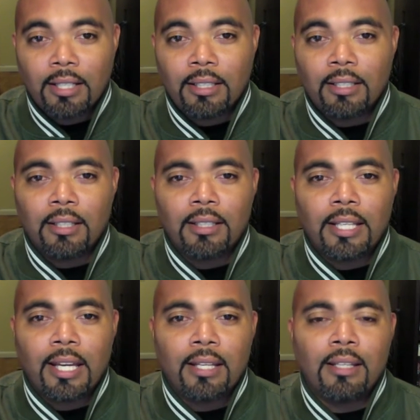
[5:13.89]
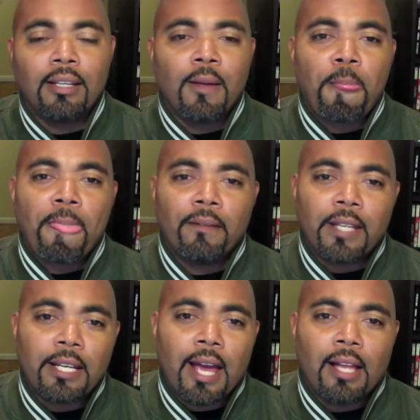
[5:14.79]
and they had
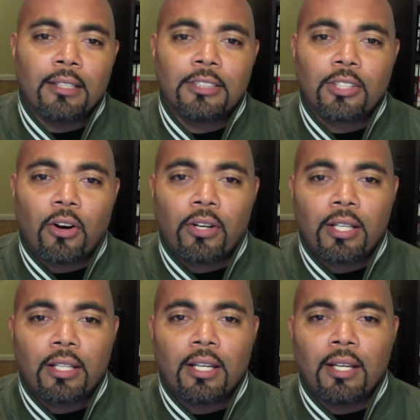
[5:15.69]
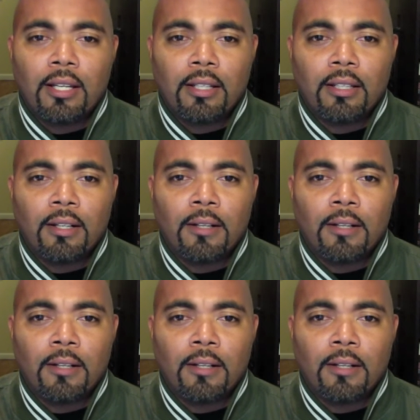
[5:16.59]
Nate Allen starting and